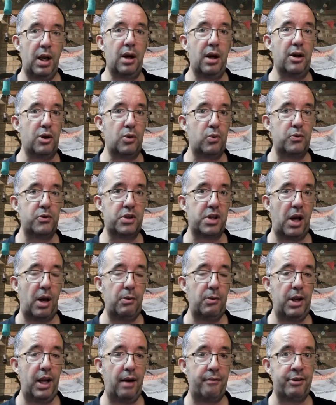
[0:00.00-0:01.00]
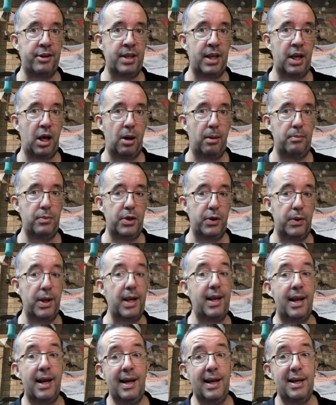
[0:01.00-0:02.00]
And also the other thing I'm
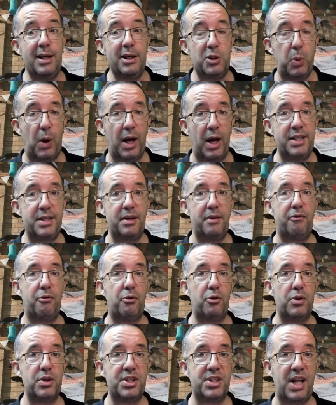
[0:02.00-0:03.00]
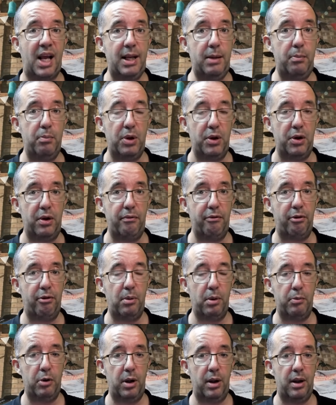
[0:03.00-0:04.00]
doing is waiting for a statement
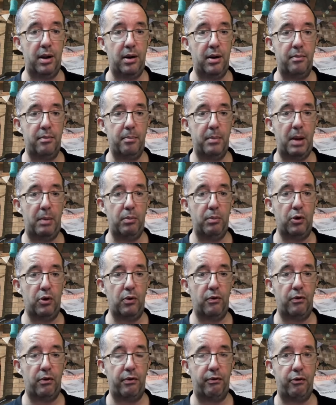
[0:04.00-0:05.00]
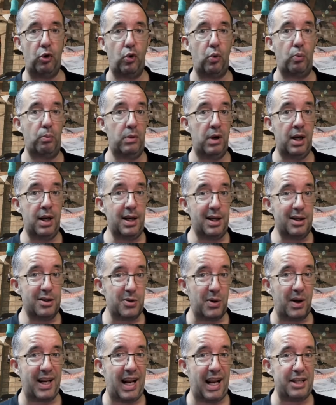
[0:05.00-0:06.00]
from a member of reform
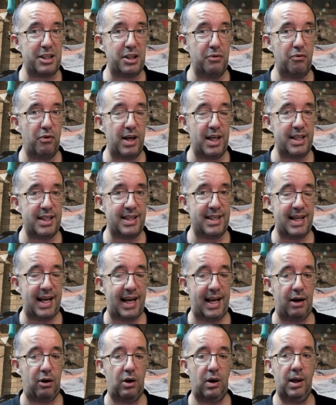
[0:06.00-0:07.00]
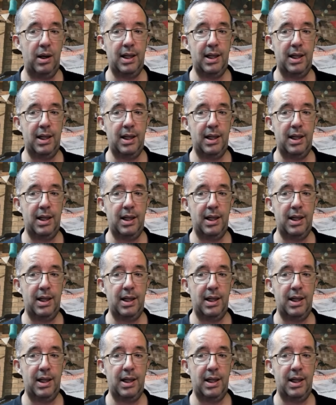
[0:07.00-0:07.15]
so I could actually read it out.